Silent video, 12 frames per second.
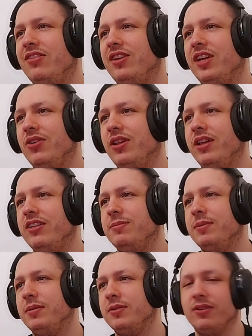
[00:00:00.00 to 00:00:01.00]
Sale
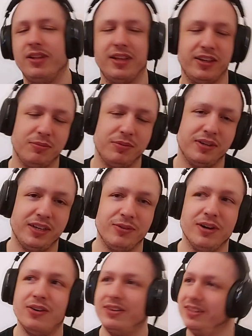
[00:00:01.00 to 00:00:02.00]
experimental lane opening,
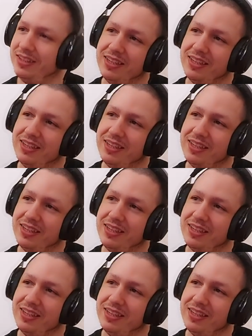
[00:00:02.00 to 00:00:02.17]
wow.